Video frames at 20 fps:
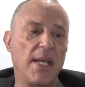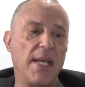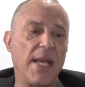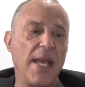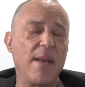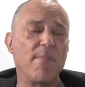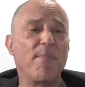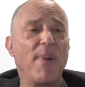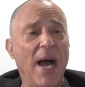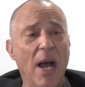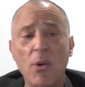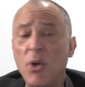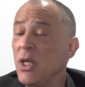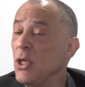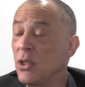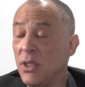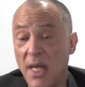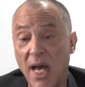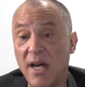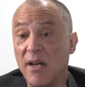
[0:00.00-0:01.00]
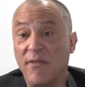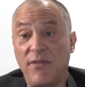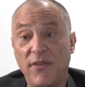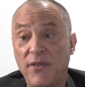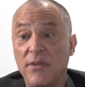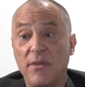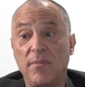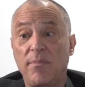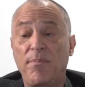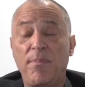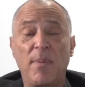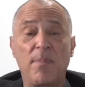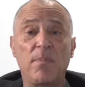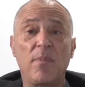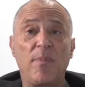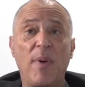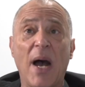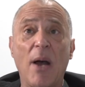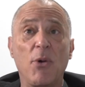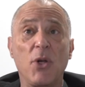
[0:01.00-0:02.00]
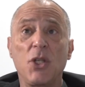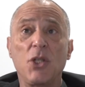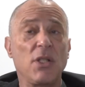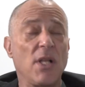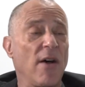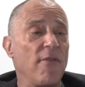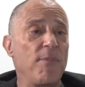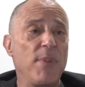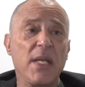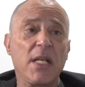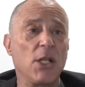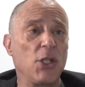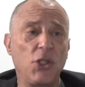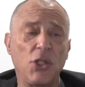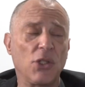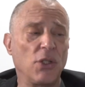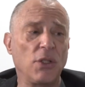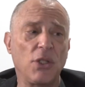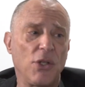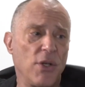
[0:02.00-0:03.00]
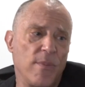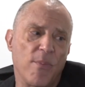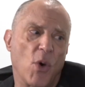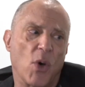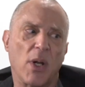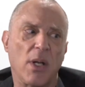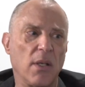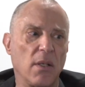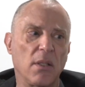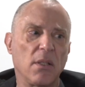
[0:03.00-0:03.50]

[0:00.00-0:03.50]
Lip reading: and buy what you love. Buy what you love, because you'll learn more.